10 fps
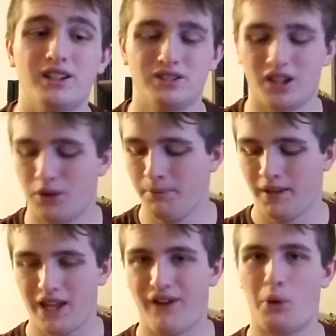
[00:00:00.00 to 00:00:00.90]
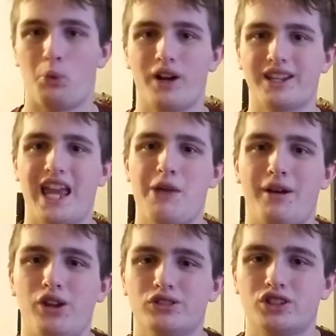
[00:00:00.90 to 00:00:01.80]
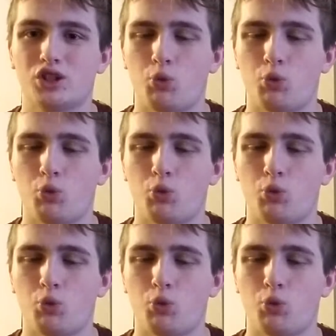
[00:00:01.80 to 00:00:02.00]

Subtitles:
So if I want a game, I usually just